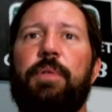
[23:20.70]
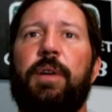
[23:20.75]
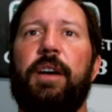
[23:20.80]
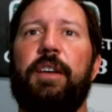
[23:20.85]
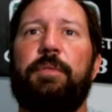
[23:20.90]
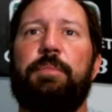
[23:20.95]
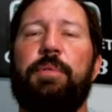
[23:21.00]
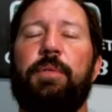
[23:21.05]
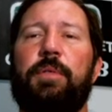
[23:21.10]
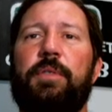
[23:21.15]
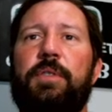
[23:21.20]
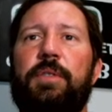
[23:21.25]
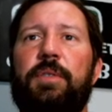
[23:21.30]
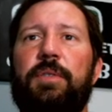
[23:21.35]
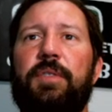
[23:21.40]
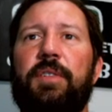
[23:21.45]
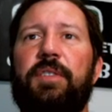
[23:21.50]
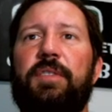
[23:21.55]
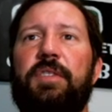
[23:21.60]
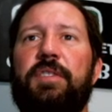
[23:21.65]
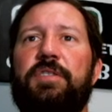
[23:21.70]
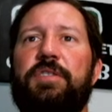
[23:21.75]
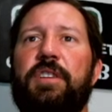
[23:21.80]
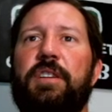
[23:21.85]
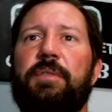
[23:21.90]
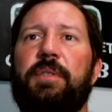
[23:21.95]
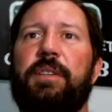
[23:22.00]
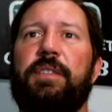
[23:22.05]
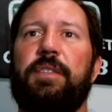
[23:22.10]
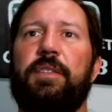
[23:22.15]
pool uses to
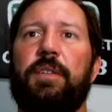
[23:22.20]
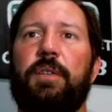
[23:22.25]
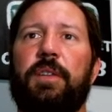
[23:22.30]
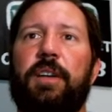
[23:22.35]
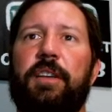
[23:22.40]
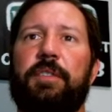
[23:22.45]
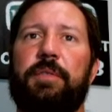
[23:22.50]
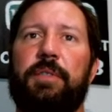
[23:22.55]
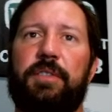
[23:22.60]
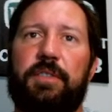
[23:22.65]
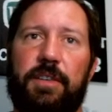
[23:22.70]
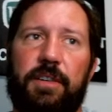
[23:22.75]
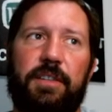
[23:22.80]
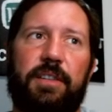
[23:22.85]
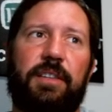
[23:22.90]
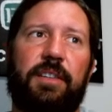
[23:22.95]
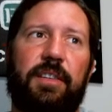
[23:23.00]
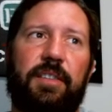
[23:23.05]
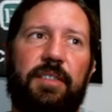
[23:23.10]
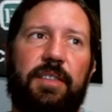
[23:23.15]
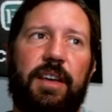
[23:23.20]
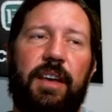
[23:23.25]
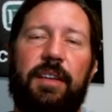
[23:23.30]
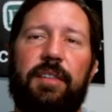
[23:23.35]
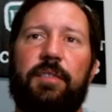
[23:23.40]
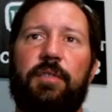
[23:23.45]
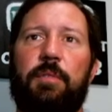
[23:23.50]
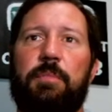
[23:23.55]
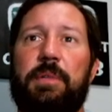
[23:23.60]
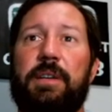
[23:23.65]
generate the no loss return. In this
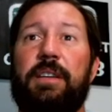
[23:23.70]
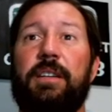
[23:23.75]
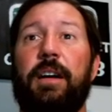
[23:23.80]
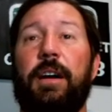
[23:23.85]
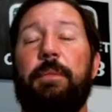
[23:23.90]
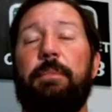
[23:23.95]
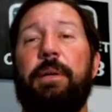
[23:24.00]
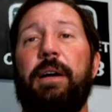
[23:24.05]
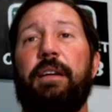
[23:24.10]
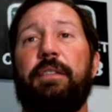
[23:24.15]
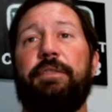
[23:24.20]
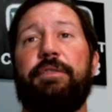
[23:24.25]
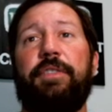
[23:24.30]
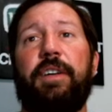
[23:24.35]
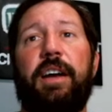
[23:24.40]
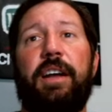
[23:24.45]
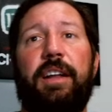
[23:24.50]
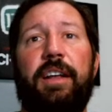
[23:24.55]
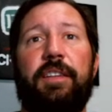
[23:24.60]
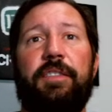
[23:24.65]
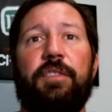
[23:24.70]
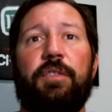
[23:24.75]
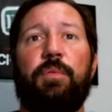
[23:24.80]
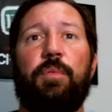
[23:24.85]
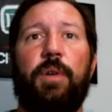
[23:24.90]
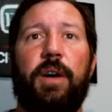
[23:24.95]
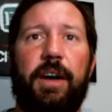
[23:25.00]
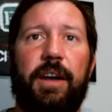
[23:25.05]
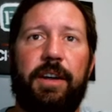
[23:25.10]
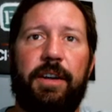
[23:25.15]
case, it would be Compound Finance or
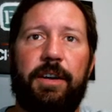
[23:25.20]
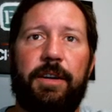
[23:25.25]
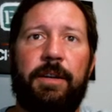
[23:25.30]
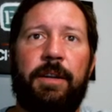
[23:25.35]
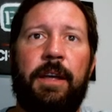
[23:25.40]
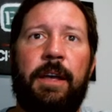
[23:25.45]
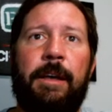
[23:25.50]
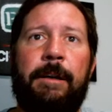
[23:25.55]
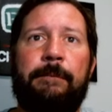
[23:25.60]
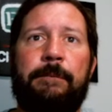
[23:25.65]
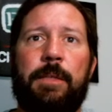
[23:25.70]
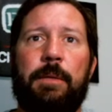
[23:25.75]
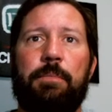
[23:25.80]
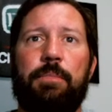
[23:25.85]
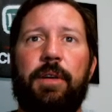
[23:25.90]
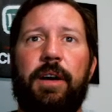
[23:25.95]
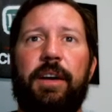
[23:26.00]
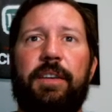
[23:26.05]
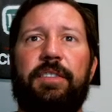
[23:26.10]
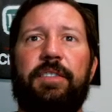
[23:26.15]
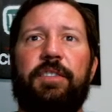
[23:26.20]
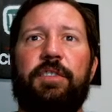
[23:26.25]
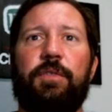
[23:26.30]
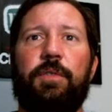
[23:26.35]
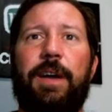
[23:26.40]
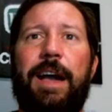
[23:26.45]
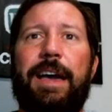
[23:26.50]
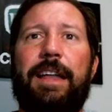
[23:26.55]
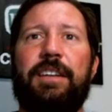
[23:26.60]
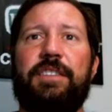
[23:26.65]
Wirearn. The prize
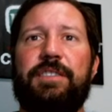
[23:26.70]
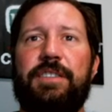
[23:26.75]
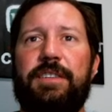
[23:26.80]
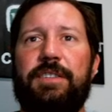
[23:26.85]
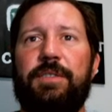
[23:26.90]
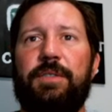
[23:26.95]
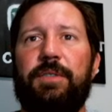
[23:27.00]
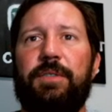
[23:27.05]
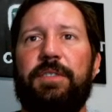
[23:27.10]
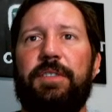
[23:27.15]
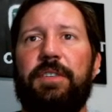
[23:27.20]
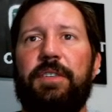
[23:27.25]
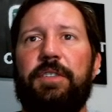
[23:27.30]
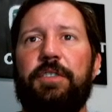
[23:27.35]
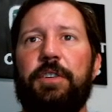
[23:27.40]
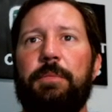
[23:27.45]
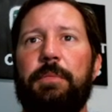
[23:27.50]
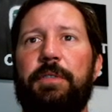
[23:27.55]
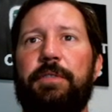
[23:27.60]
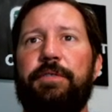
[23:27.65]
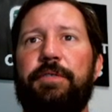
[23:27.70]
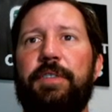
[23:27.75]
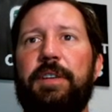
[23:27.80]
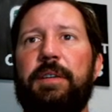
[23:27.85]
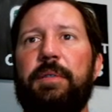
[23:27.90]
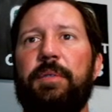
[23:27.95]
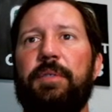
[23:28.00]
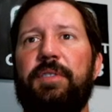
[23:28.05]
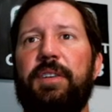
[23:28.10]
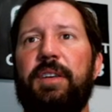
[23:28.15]
strategy used to determine
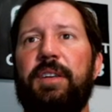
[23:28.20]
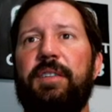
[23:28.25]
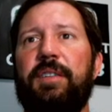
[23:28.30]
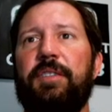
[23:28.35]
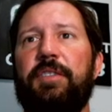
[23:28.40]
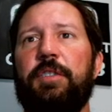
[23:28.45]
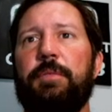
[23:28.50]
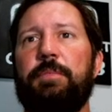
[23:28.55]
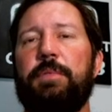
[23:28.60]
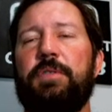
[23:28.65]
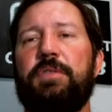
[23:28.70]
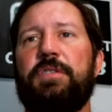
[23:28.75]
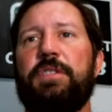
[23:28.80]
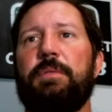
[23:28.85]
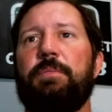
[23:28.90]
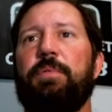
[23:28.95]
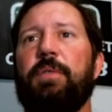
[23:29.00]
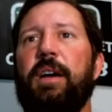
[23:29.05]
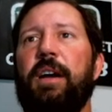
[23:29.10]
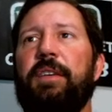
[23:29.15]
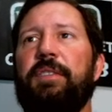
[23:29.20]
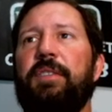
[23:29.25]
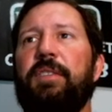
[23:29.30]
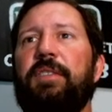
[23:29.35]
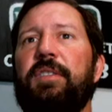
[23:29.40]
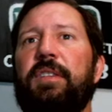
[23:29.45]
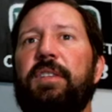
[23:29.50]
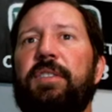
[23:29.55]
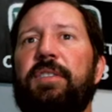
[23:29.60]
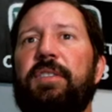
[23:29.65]
frequency and distribution of
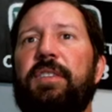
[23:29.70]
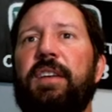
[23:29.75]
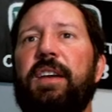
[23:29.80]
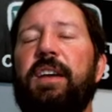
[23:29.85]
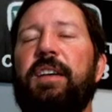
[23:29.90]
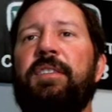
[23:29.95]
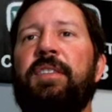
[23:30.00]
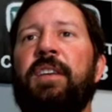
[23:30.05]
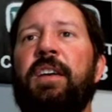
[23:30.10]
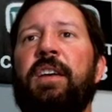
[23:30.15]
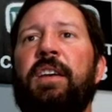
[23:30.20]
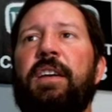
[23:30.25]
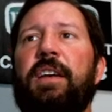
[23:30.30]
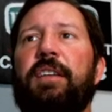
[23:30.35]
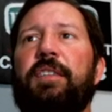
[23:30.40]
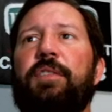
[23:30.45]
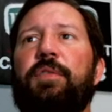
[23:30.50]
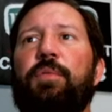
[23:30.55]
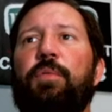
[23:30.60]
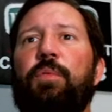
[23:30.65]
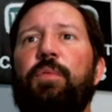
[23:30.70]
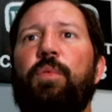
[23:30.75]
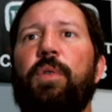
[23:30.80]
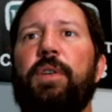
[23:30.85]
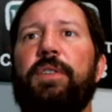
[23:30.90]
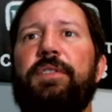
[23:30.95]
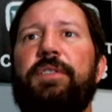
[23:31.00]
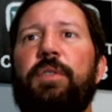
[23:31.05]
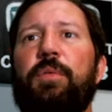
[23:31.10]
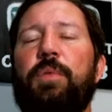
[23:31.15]
prizes. In this case, it's
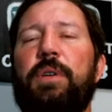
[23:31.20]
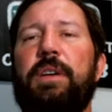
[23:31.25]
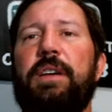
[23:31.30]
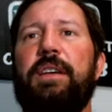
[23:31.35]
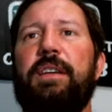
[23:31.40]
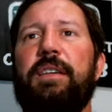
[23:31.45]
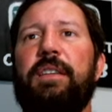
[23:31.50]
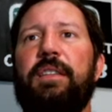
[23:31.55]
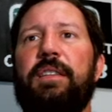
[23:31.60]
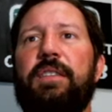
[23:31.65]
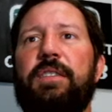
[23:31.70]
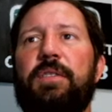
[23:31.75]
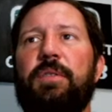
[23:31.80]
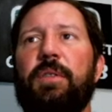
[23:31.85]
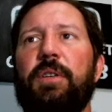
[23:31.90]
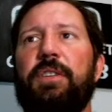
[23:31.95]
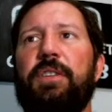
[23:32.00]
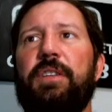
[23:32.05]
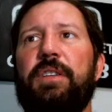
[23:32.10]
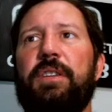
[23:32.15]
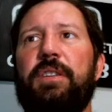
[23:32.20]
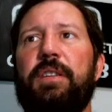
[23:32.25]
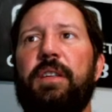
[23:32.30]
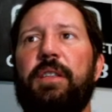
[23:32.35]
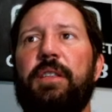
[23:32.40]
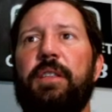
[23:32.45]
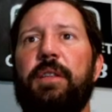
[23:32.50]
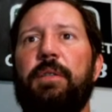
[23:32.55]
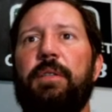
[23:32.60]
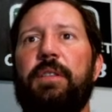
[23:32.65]
once a week. You earn
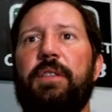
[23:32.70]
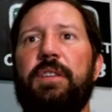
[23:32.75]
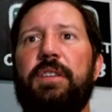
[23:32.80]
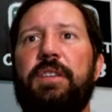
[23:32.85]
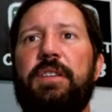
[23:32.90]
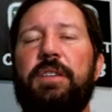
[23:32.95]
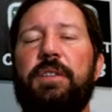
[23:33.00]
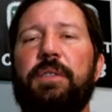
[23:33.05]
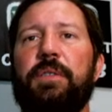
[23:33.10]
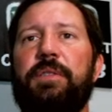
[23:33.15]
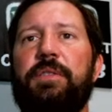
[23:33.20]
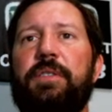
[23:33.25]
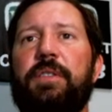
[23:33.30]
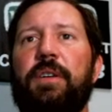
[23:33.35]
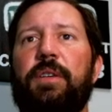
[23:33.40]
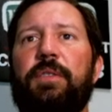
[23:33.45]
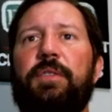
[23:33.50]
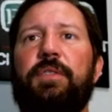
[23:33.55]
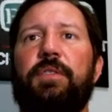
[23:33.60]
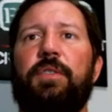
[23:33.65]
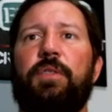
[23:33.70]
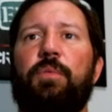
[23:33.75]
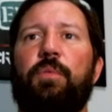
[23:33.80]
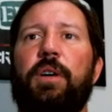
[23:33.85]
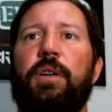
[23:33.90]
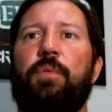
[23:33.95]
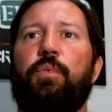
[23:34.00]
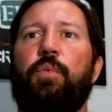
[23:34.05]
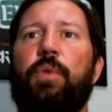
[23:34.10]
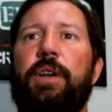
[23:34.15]
the yield goes to
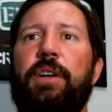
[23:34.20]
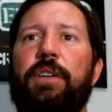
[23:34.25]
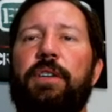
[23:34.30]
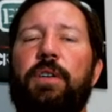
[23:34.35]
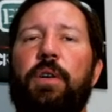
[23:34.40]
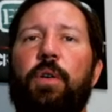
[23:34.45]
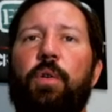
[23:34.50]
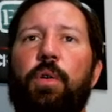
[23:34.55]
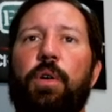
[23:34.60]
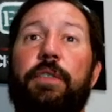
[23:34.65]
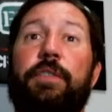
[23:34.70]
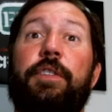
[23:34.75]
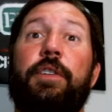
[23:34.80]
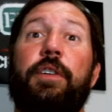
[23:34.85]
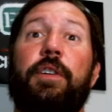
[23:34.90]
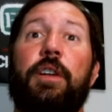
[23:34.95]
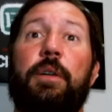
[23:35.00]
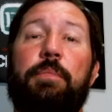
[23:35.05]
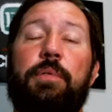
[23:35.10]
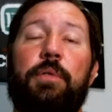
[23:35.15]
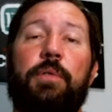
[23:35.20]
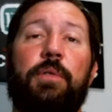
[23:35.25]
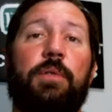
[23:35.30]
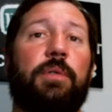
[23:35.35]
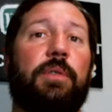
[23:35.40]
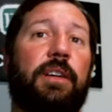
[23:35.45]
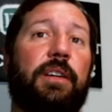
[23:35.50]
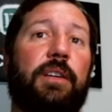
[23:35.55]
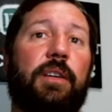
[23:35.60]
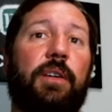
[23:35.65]
one winner, or if you're in a
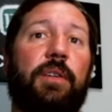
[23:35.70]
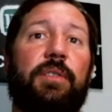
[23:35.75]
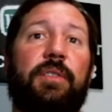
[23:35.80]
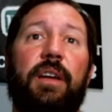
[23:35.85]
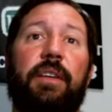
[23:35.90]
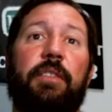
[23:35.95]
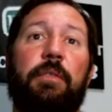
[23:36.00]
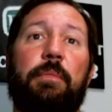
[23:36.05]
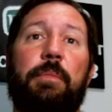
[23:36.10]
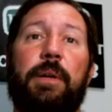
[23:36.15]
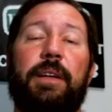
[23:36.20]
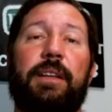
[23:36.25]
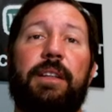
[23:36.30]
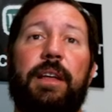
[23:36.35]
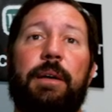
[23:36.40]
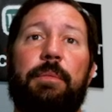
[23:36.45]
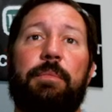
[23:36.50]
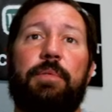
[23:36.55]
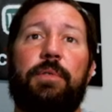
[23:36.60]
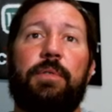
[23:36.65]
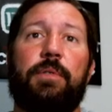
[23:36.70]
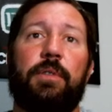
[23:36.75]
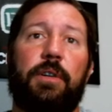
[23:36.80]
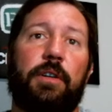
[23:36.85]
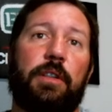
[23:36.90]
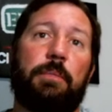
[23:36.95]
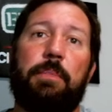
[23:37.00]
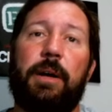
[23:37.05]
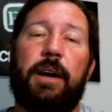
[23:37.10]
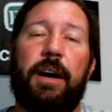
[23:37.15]
pool, it goes to everybody in that pool, or
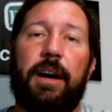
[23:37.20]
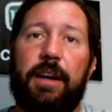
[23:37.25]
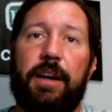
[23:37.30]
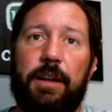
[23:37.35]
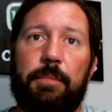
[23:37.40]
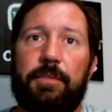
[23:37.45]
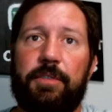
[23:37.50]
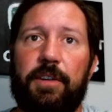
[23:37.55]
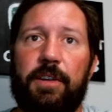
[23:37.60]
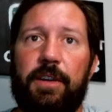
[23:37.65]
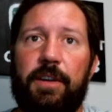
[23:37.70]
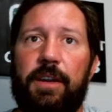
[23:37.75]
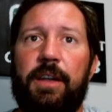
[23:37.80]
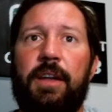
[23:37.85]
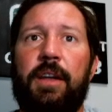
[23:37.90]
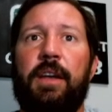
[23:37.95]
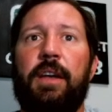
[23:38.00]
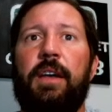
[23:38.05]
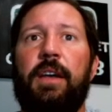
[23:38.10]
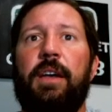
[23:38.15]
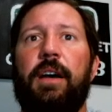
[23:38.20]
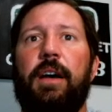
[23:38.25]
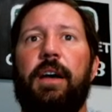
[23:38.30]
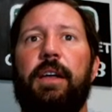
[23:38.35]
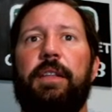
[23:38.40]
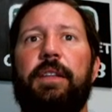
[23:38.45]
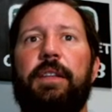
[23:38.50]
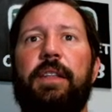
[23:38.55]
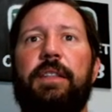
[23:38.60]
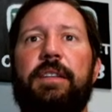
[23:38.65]
the pod, I'm sorry.
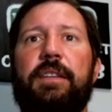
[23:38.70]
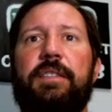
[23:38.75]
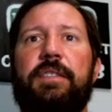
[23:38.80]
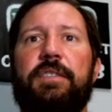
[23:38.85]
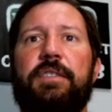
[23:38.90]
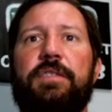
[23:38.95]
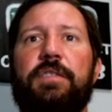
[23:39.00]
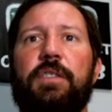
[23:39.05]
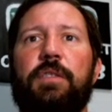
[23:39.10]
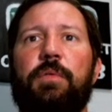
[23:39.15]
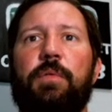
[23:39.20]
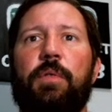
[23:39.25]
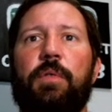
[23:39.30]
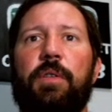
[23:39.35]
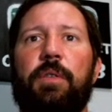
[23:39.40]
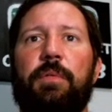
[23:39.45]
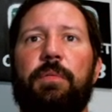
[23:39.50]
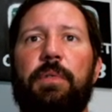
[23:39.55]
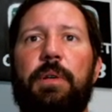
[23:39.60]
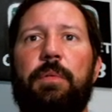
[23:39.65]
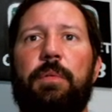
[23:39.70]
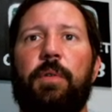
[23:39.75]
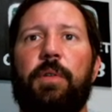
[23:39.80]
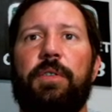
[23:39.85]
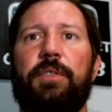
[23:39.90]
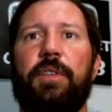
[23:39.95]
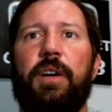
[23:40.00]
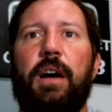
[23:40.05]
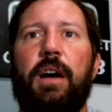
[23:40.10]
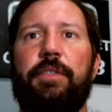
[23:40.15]
And then the additional
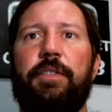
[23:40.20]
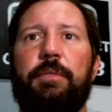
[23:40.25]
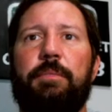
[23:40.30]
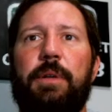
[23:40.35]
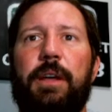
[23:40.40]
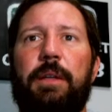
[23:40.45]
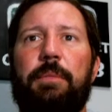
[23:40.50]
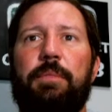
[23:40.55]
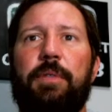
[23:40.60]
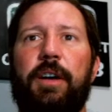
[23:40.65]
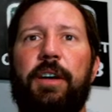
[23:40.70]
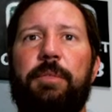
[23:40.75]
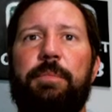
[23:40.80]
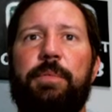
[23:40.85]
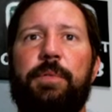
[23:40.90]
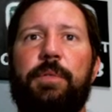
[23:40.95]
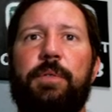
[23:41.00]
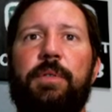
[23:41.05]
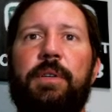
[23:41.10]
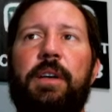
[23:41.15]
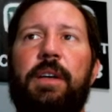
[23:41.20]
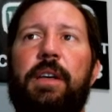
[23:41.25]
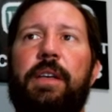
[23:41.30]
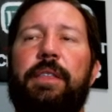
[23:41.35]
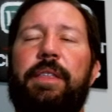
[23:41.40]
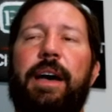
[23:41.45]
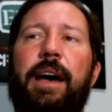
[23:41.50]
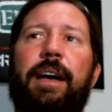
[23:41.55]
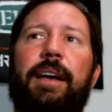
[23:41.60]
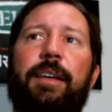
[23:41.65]
rewards offered by the prize pool,
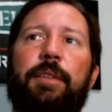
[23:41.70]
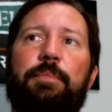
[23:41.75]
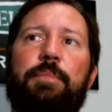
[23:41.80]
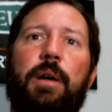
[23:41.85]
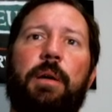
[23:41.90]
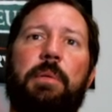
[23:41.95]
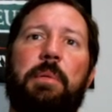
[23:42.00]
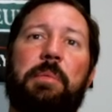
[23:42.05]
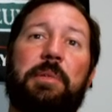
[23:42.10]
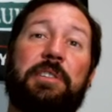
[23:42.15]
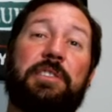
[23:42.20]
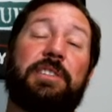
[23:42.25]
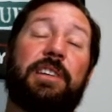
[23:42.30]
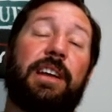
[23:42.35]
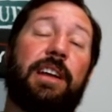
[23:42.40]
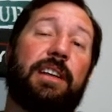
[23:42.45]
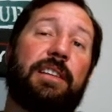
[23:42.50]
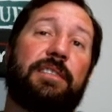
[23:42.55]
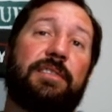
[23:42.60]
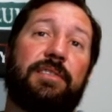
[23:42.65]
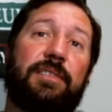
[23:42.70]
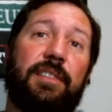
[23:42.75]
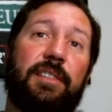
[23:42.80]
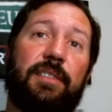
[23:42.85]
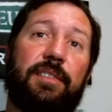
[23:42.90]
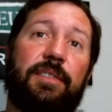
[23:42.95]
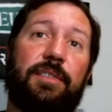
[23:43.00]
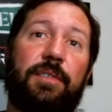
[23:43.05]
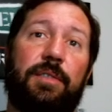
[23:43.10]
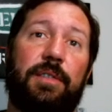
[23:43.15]
that has probably changed
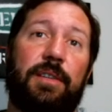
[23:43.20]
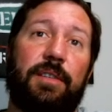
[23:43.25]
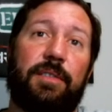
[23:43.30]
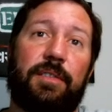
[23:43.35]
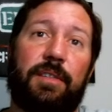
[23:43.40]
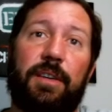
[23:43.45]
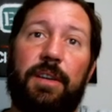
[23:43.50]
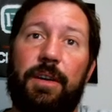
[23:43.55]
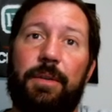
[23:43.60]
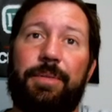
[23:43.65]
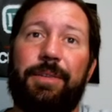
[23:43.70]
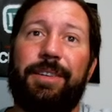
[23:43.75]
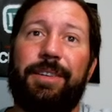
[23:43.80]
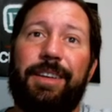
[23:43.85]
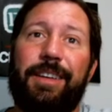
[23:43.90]
since 2 years ago.